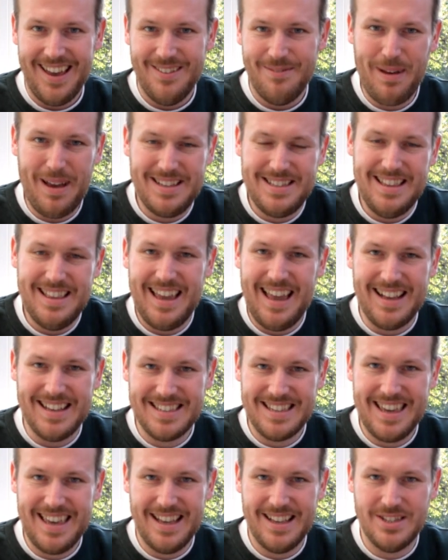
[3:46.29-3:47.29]
basically
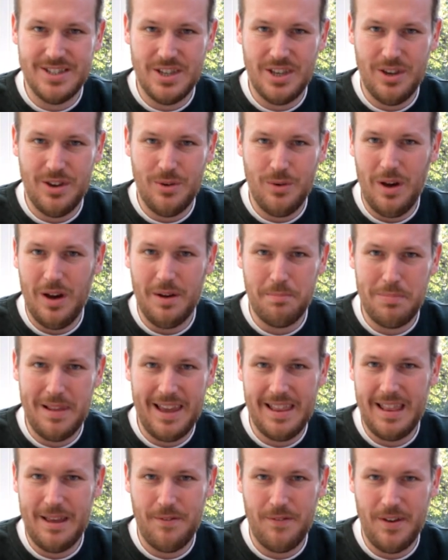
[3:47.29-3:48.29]
has kids who are
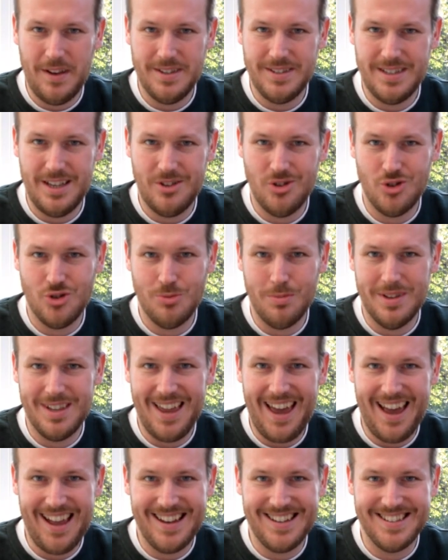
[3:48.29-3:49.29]
playing their first
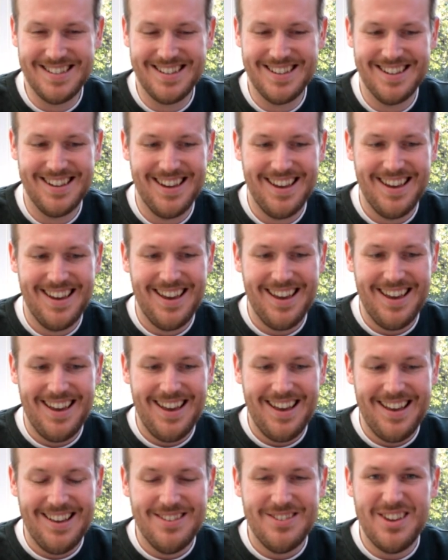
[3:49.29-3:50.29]
instrument and,
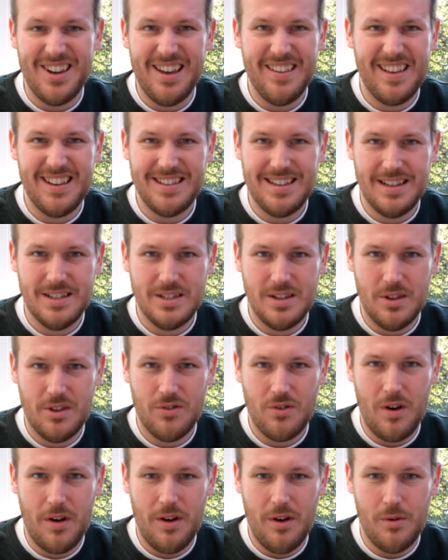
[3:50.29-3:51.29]
you know, they tend to
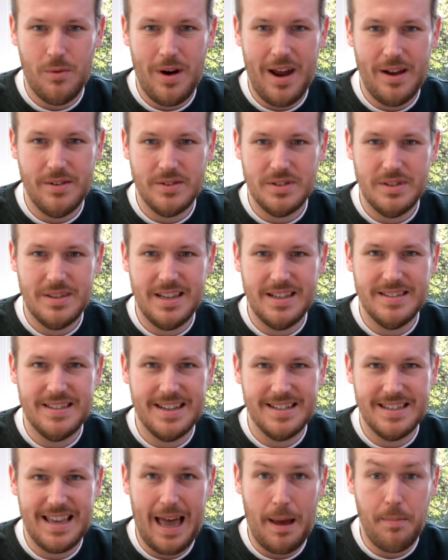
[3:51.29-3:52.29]
throw it around. These
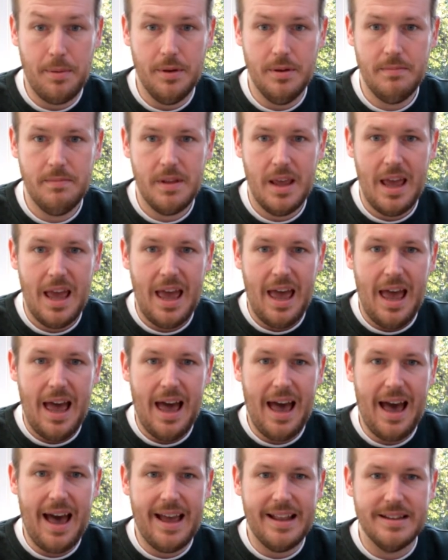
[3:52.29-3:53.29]
things happen.
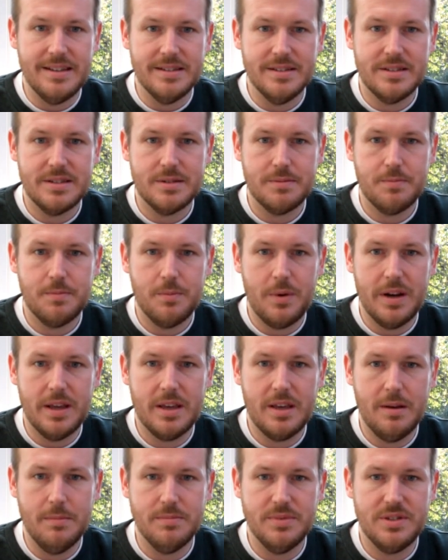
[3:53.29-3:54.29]
And when
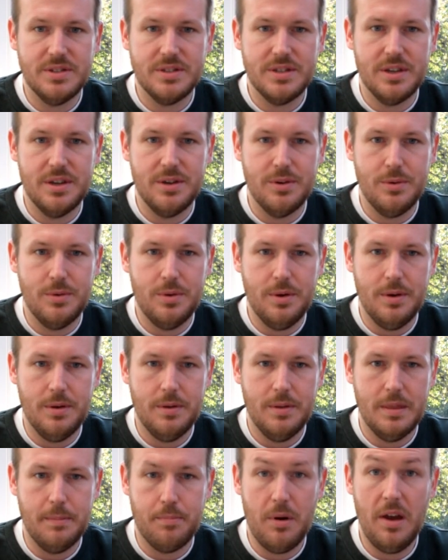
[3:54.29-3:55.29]
it comes to
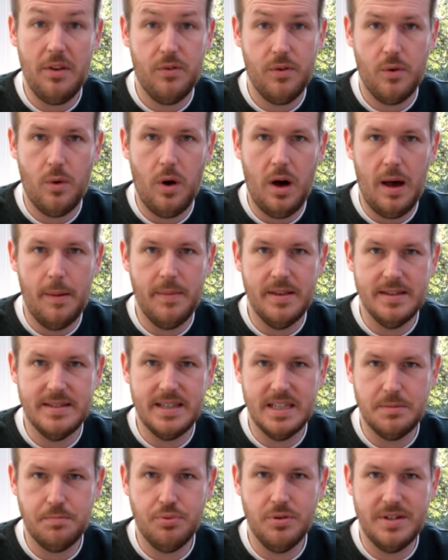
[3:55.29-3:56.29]
the breath requirements,
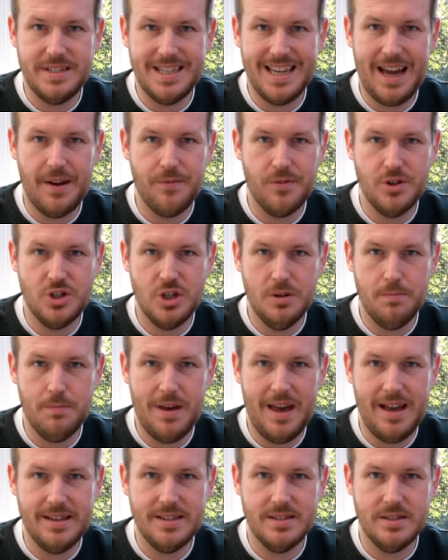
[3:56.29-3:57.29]
it's pretty average at
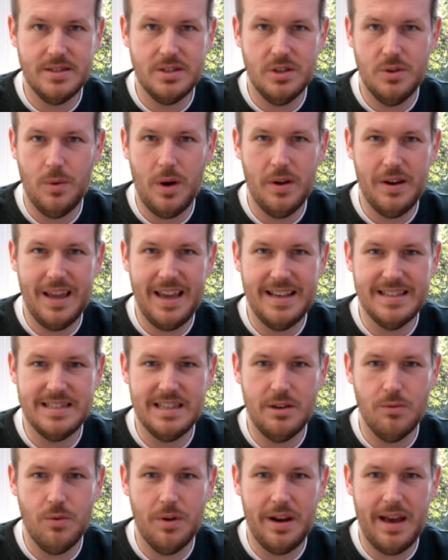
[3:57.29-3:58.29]
best. You won't
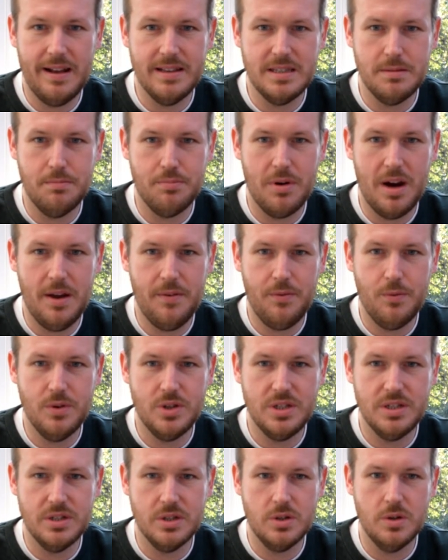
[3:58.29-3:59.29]
easily run out of breath,
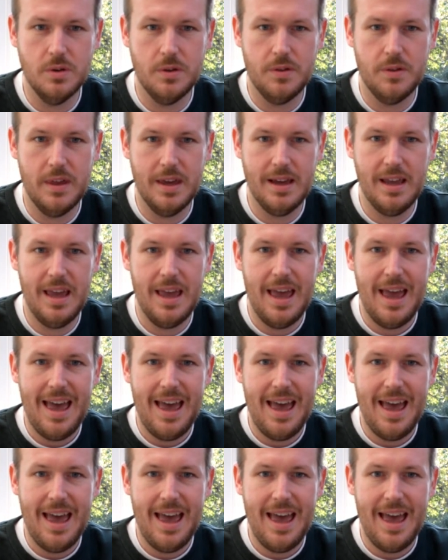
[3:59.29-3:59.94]
which is a good thing.